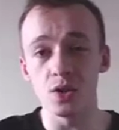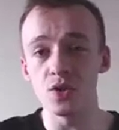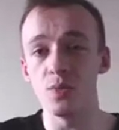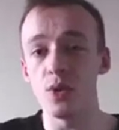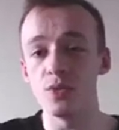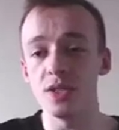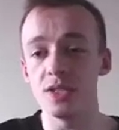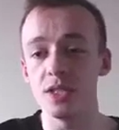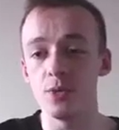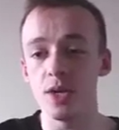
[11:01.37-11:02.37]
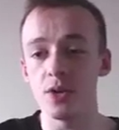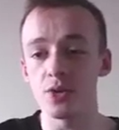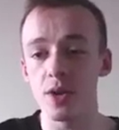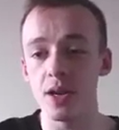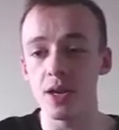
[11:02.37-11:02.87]
tons of bonuses in the video
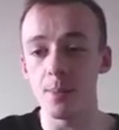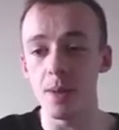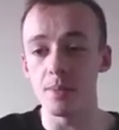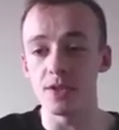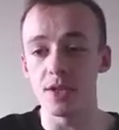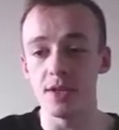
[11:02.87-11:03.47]
training members